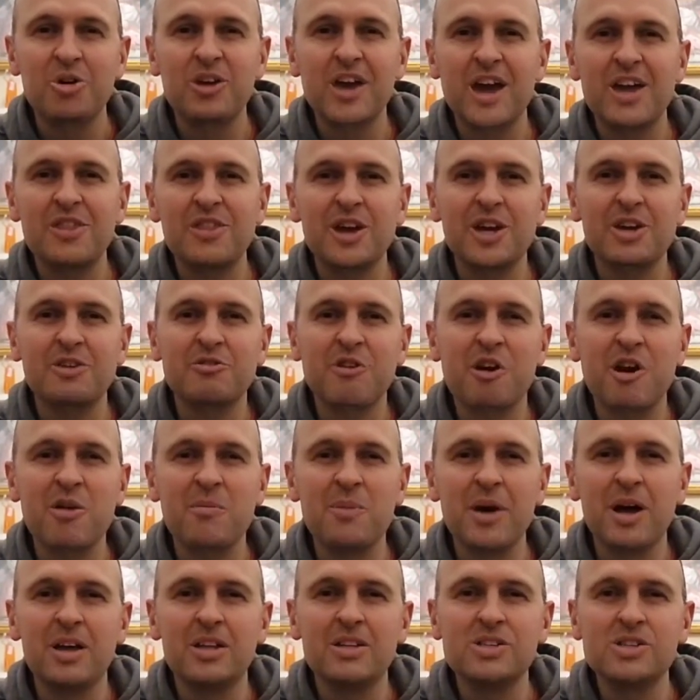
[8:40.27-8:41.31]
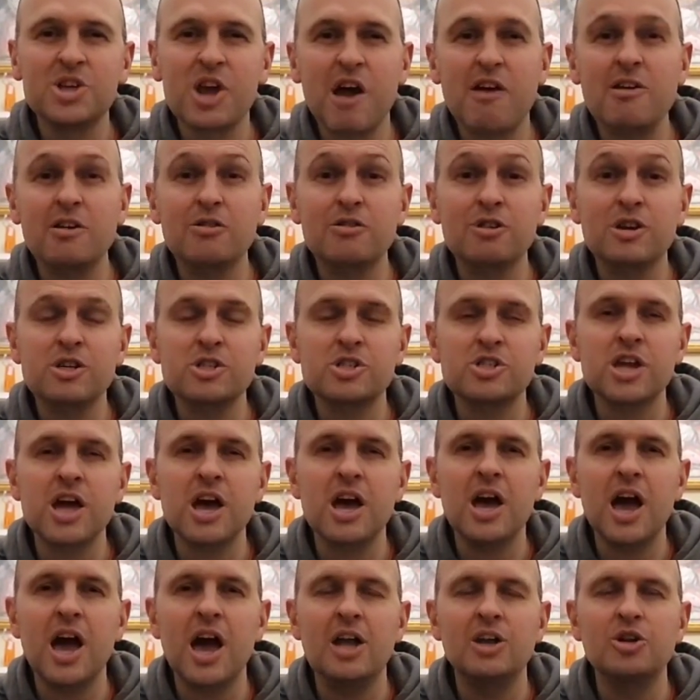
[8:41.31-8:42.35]
Okay, thank you very much. Hare
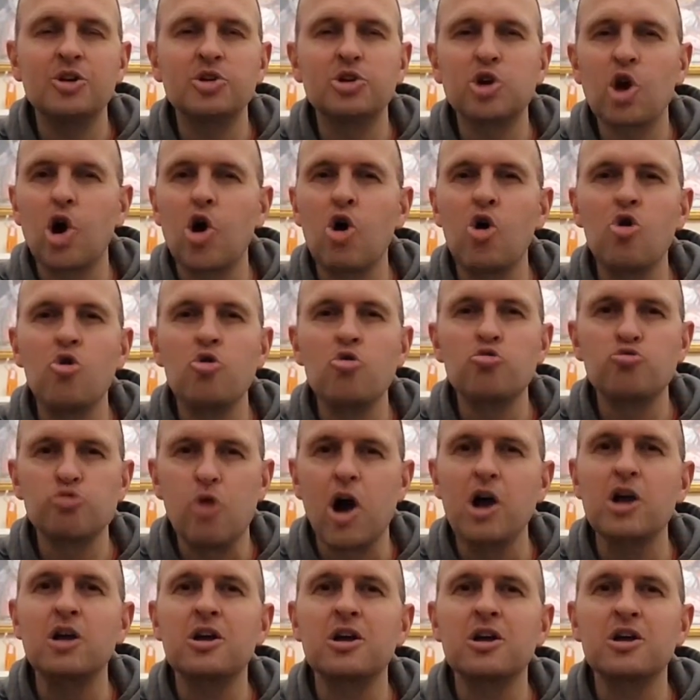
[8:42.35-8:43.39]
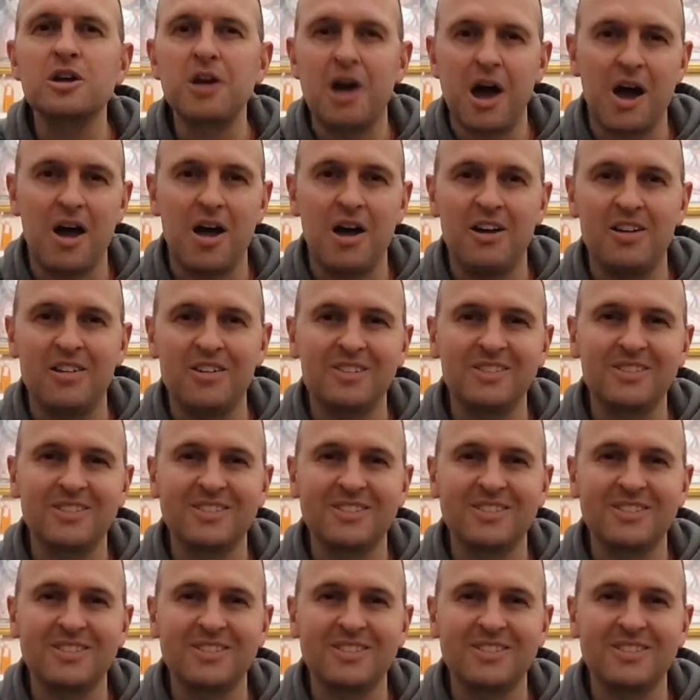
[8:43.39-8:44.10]
Krishna and go run, go.